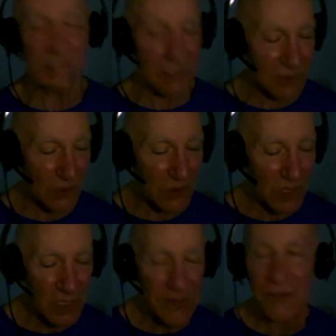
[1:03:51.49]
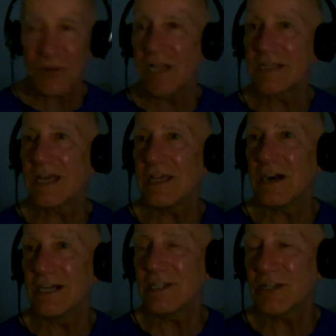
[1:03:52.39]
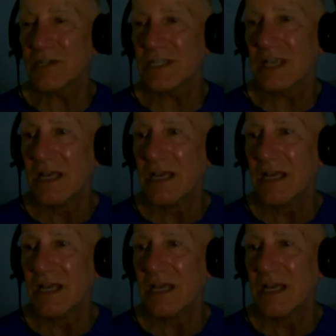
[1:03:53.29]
and so they're trying to hang on to it.